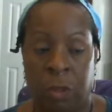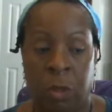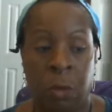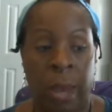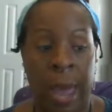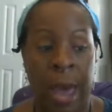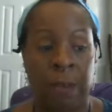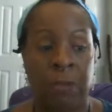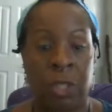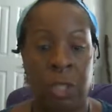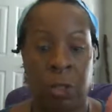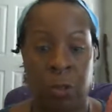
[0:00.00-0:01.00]
You have
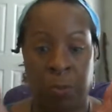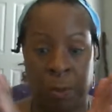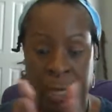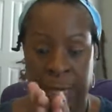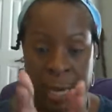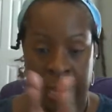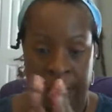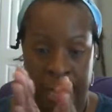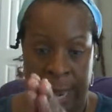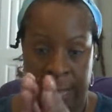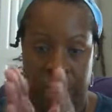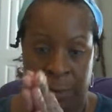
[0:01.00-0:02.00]
to be in
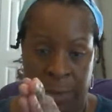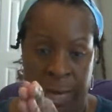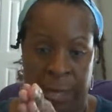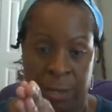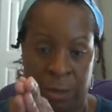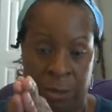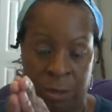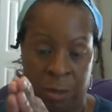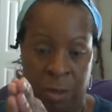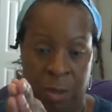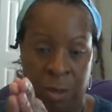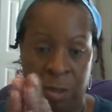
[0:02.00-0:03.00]
that space
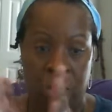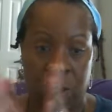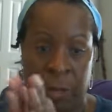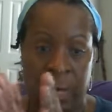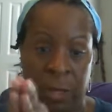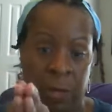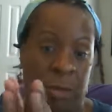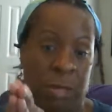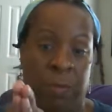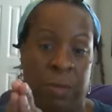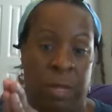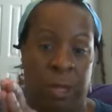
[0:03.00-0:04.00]
to heal
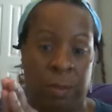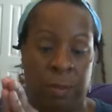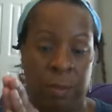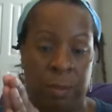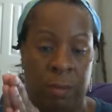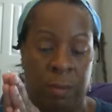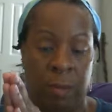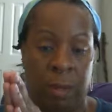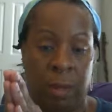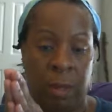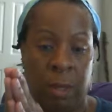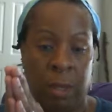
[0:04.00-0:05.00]
something.
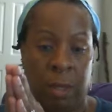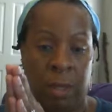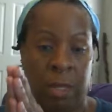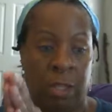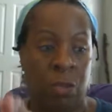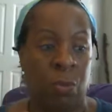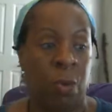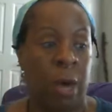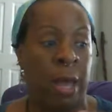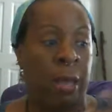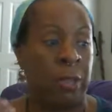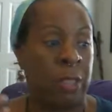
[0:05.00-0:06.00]
This is
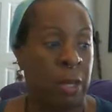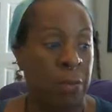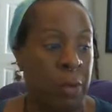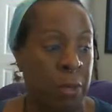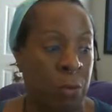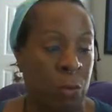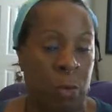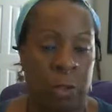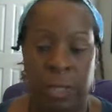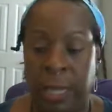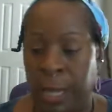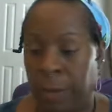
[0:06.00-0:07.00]
why some people will
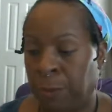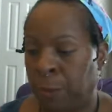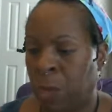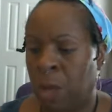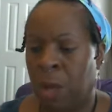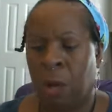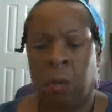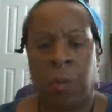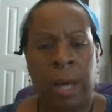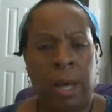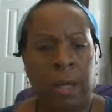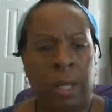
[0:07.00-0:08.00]
say,
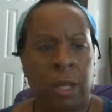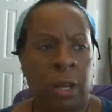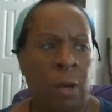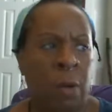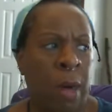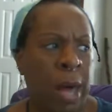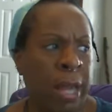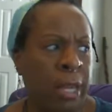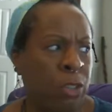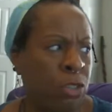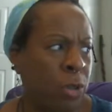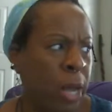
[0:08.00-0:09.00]
"Well,
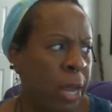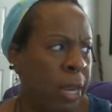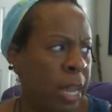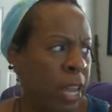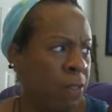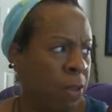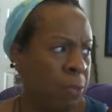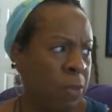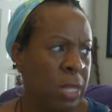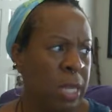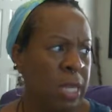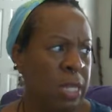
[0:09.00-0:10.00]
I gave
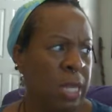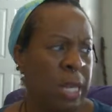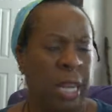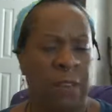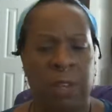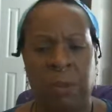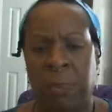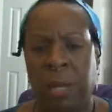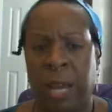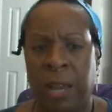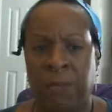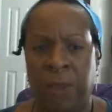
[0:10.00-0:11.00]
up this and I gave up, but
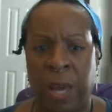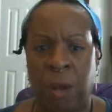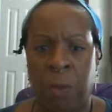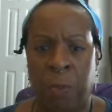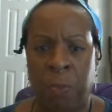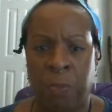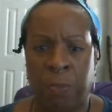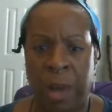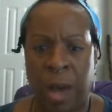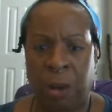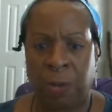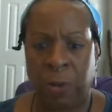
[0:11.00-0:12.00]
I fell
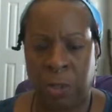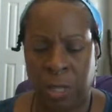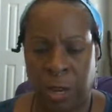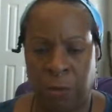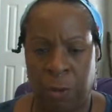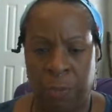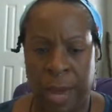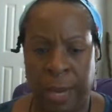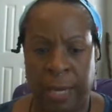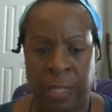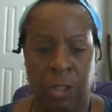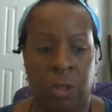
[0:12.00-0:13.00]
backwards and I went
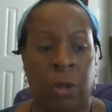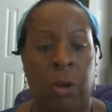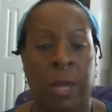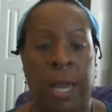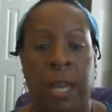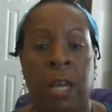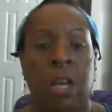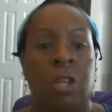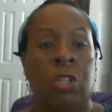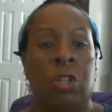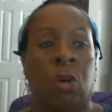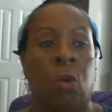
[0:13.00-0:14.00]
back into it." Okay,
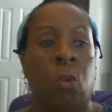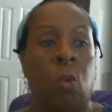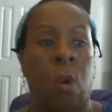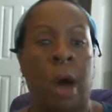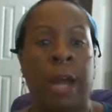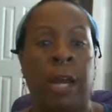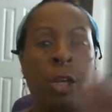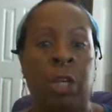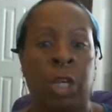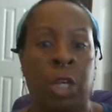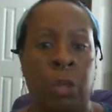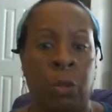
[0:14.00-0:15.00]
so why are
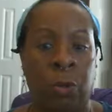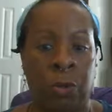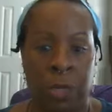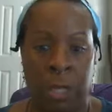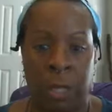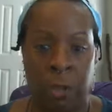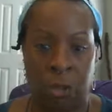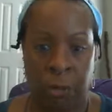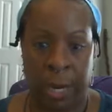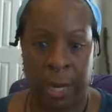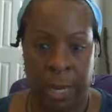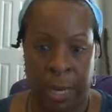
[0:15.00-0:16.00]
you still
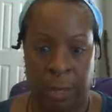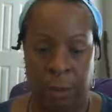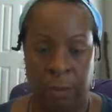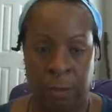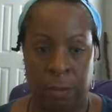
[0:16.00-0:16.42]
drinking?